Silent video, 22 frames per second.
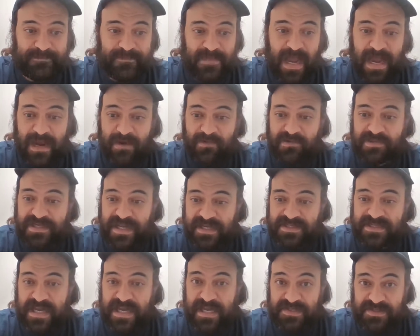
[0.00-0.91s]
I would
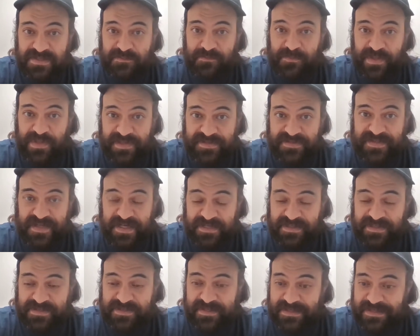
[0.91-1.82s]
take Texas
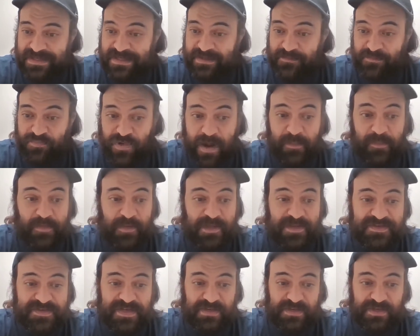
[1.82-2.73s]
+6. Probably
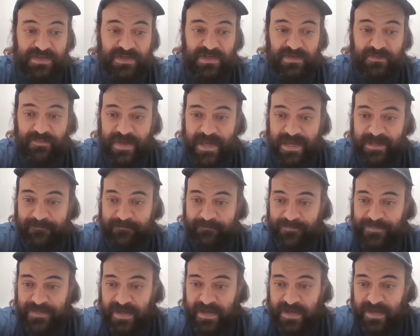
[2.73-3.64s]
still a good bet.
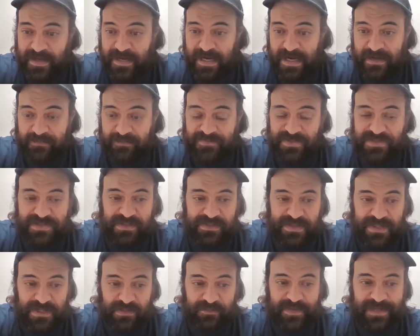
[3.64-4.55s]
I'm just a
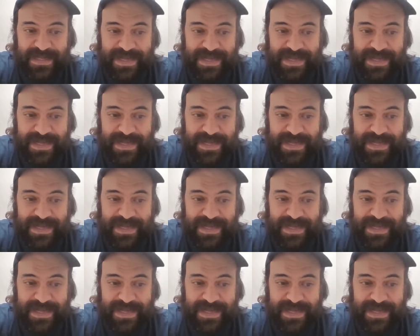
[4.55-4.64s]
little bit